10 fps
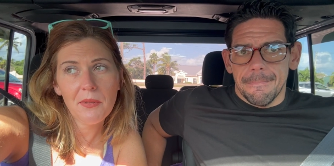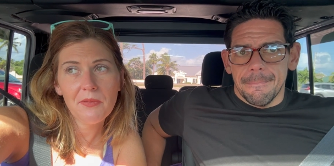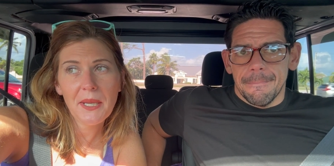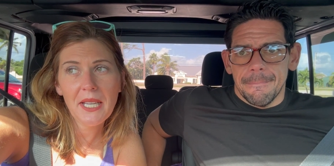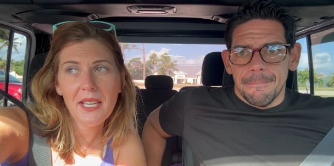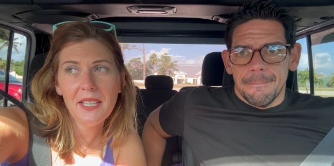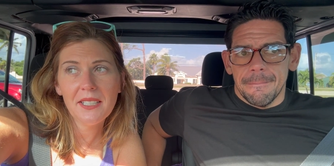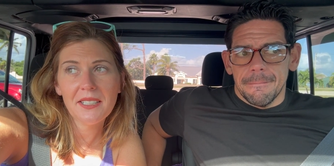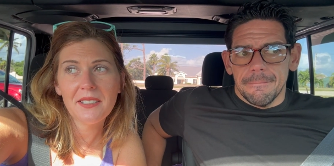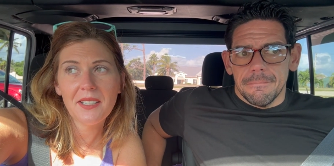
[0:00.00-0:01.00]
Speaker 1: of my
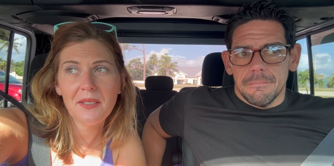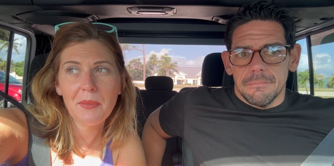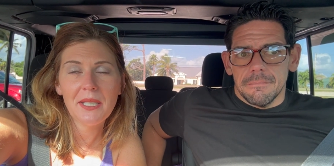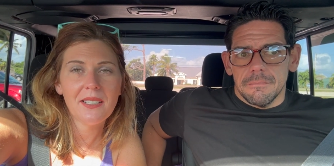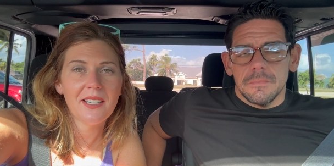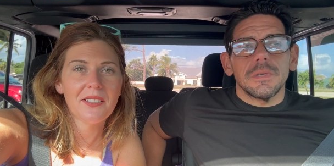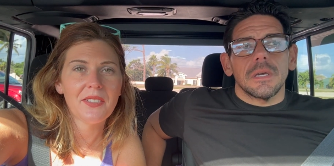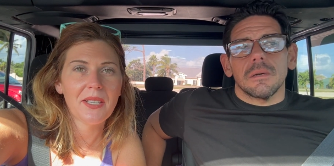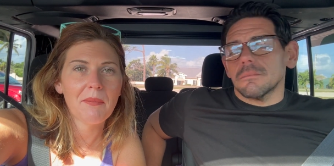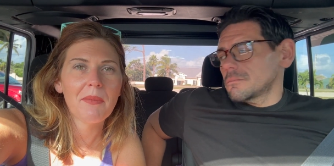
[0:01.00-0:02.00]
egg and not being kind of
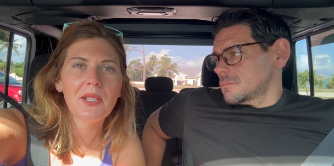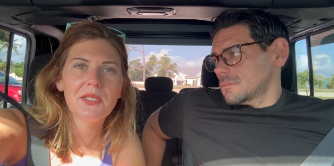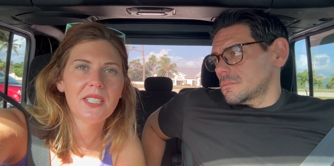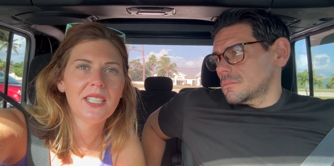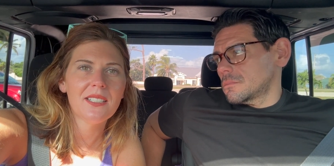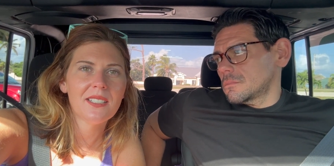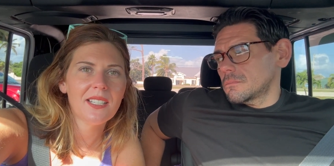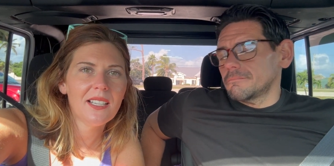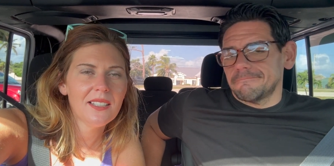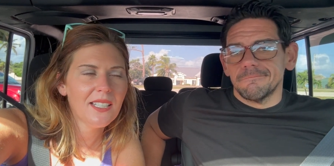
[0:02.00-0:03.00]
yeah. like melted
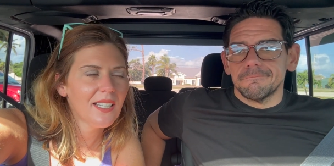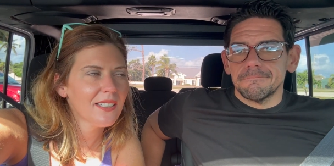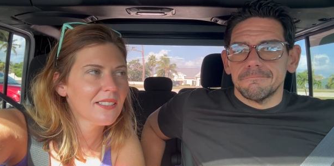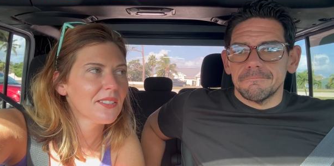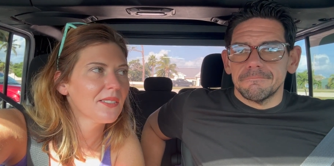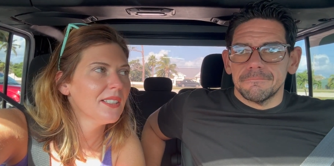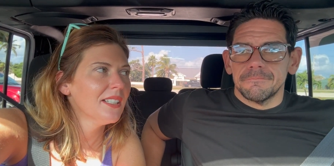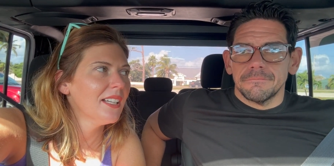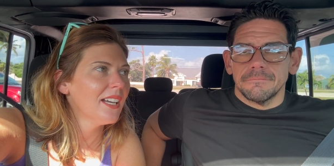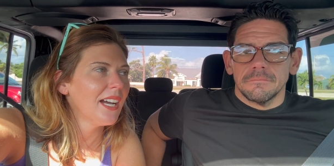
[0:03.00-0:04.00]
inside the egg. So
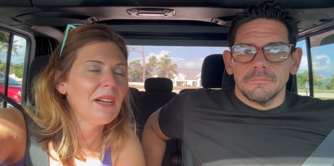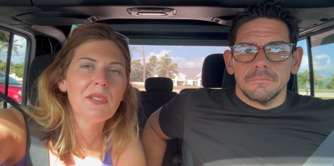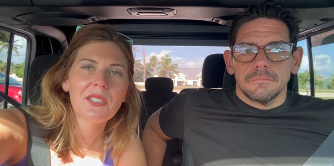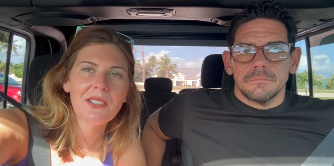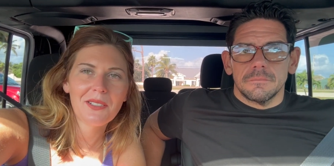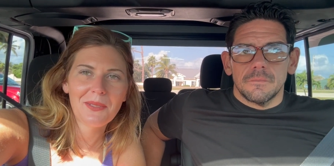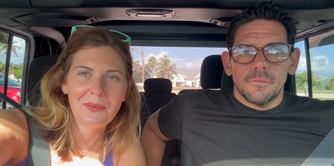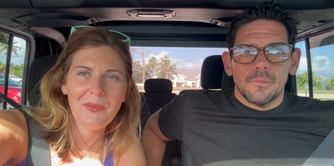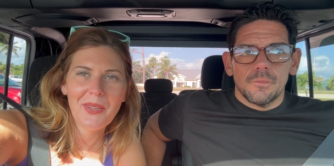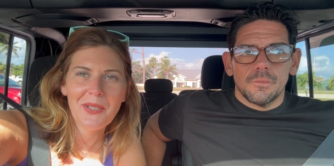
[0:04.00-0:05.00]
I was a
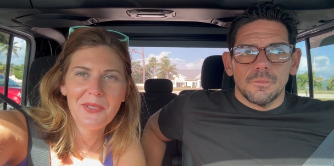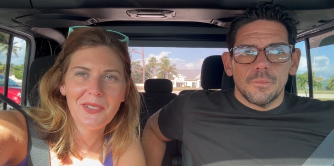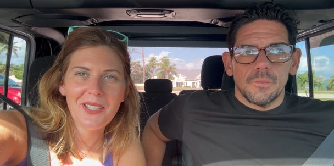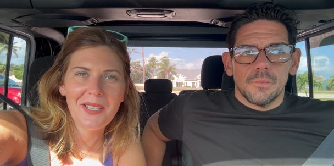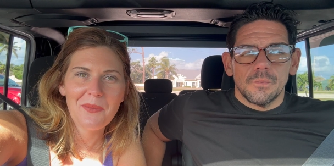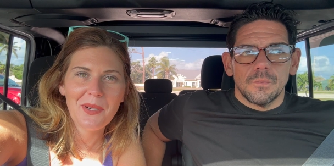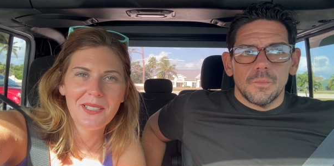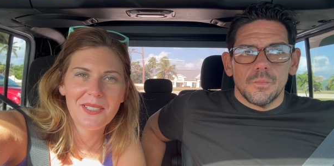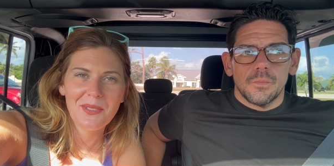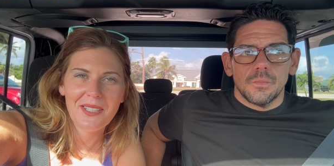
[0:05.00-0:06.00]
little overly
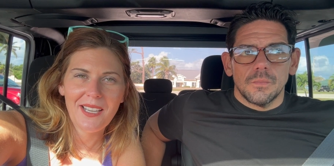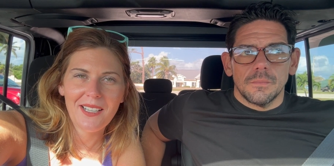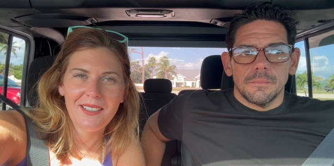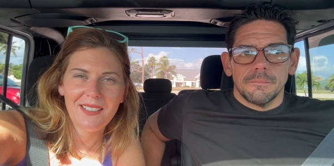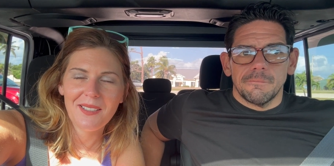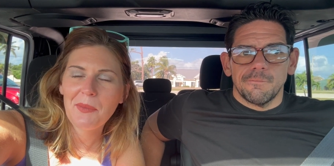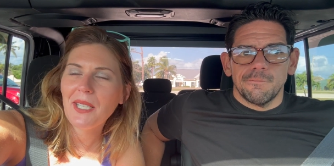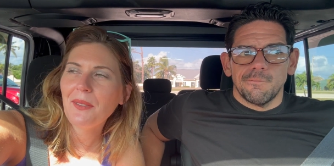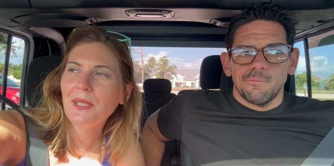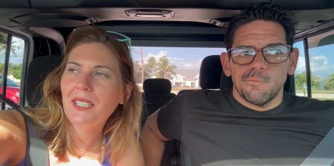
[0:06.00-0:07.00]
impressed with that, I think.
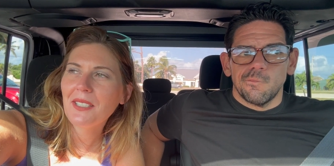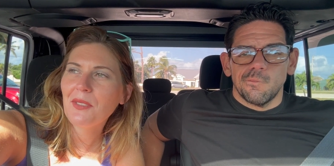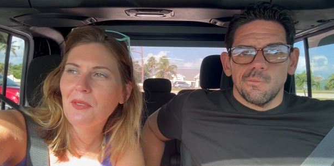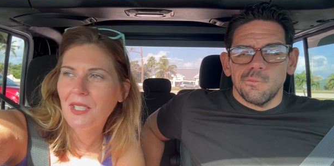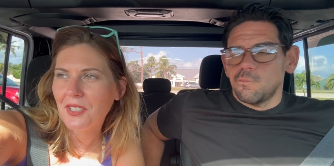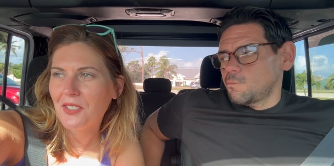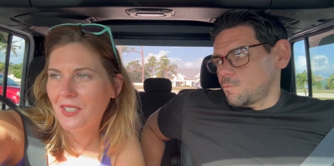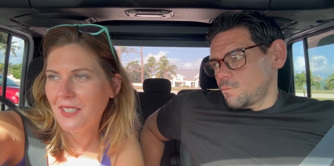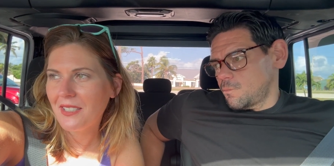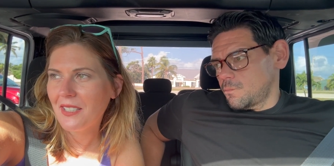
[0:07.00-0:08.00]
But I would give the
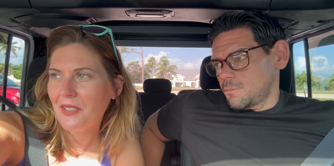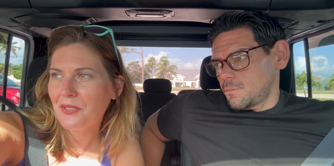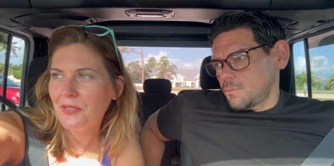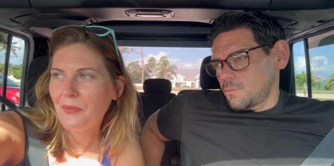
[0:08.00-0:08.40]
restaurant itself